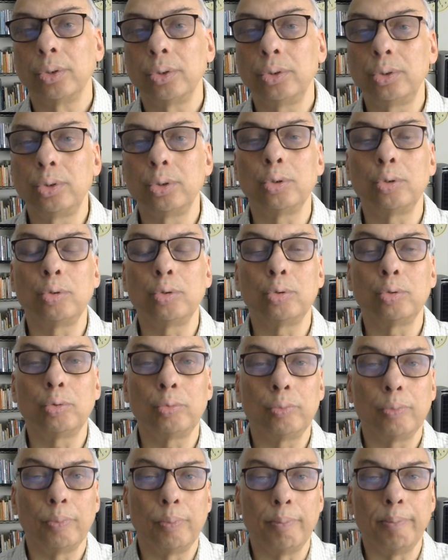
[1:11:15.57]

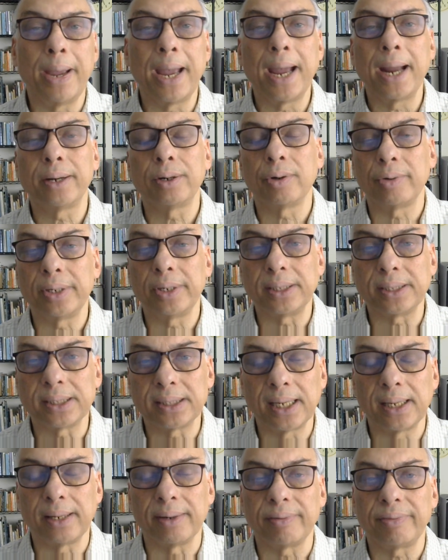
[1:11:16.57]
to matter
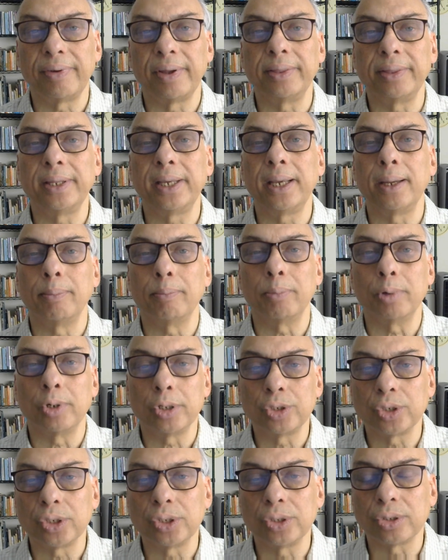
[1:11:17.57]
itself and the
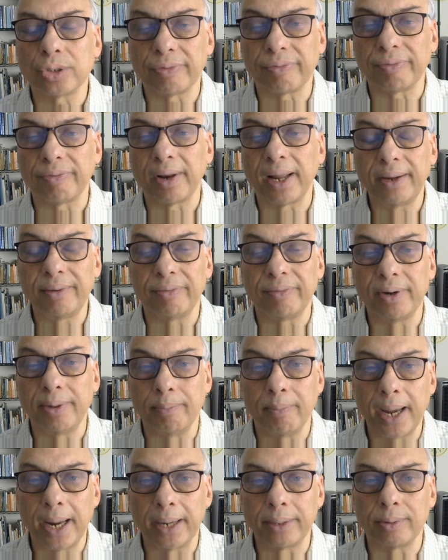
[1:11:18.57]
emergence of life
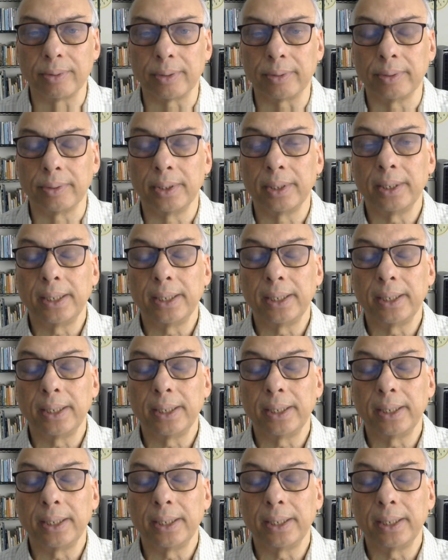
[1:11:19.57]
in matter.